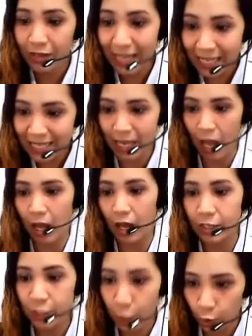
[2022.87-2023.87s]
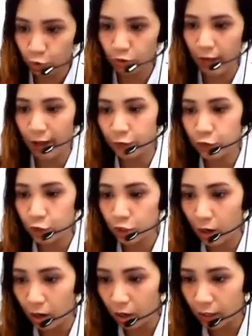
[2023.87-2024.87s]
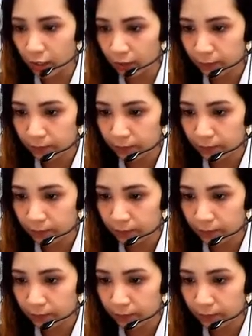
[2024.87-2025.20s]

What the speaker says: is a U after R.